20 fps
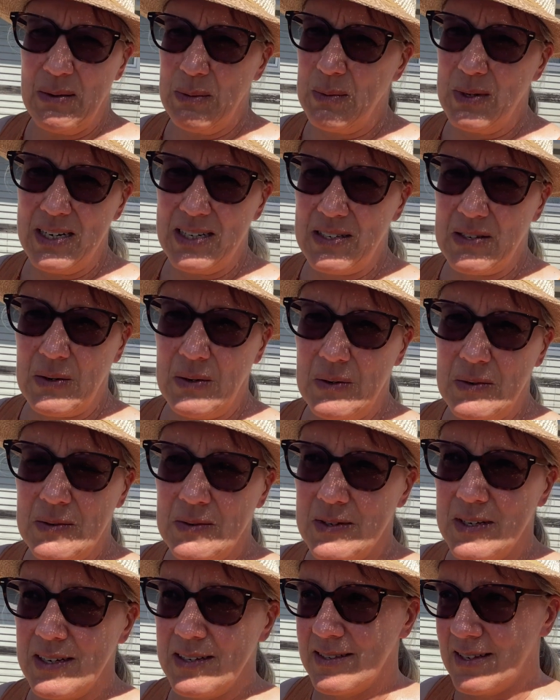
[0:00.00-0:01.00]
what it's
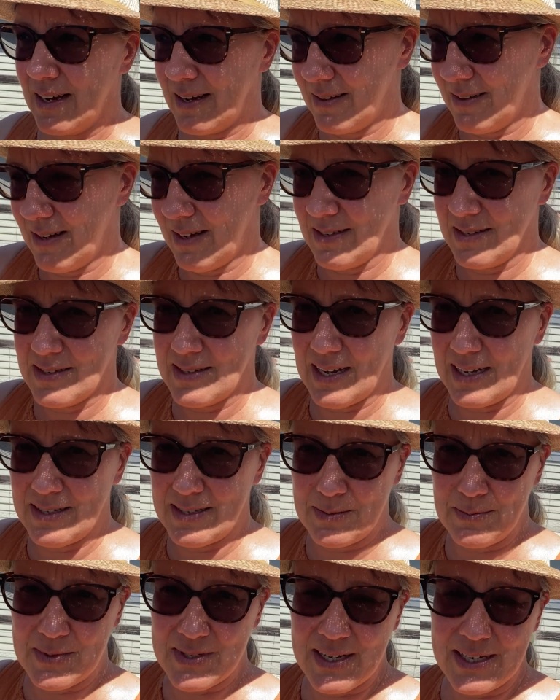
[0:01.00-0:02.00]
called exactly. I just had
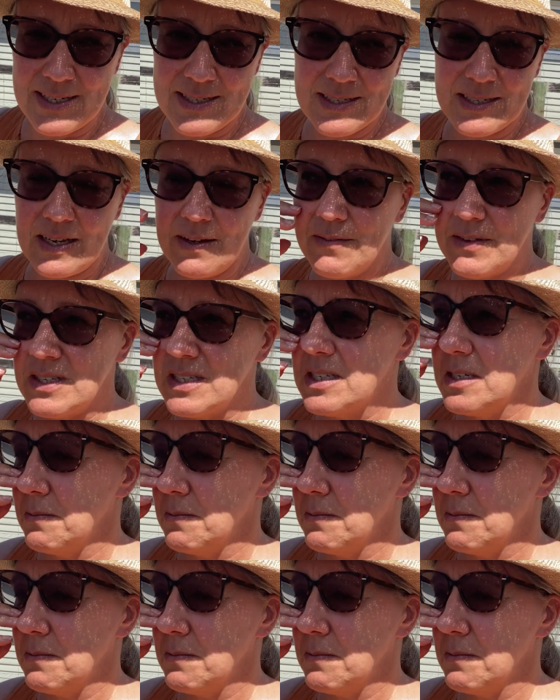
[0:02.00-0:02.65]
some seeds given to